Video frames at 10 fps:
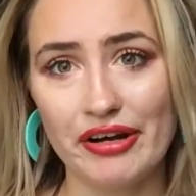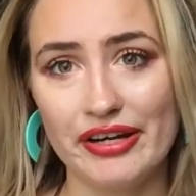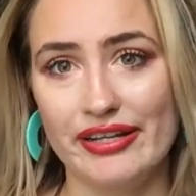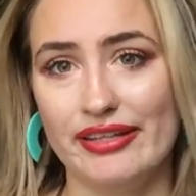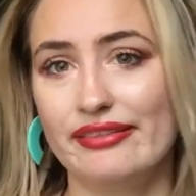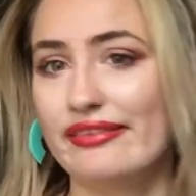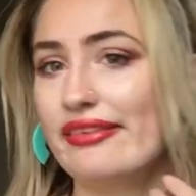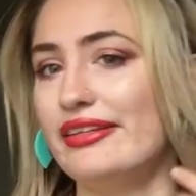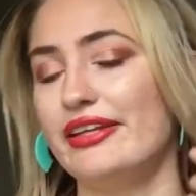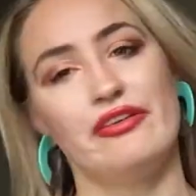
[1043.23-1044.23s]
and
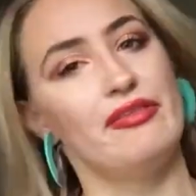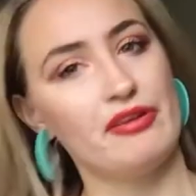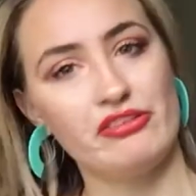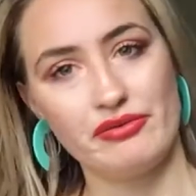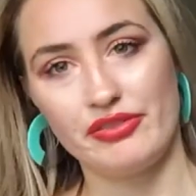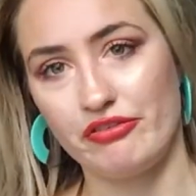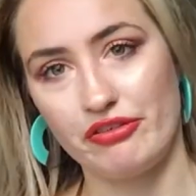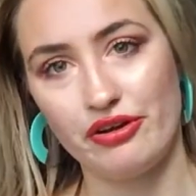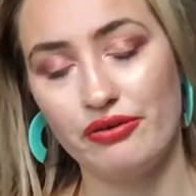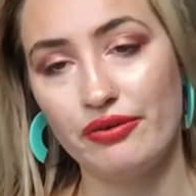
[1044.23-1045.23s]
you know, especially when there's
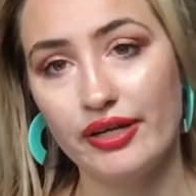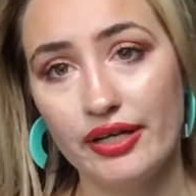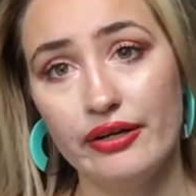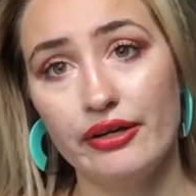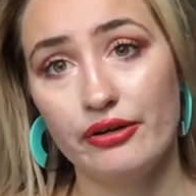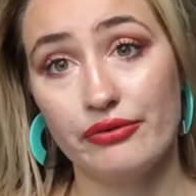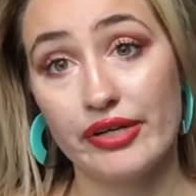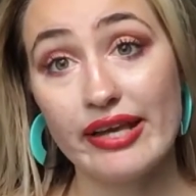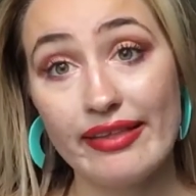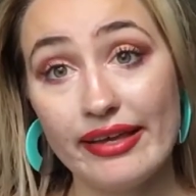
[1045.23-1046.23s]
no
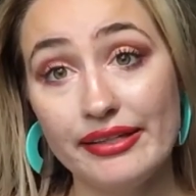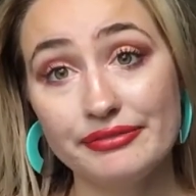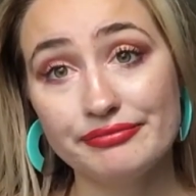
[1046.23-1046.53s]
reason.